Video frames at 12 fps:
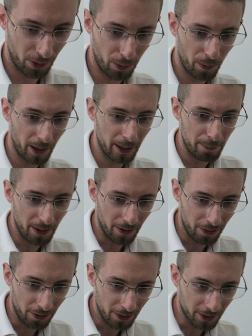quite a
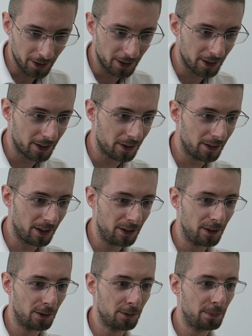bit thicker than
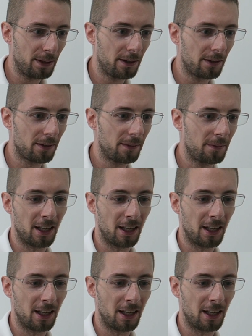the old barrel.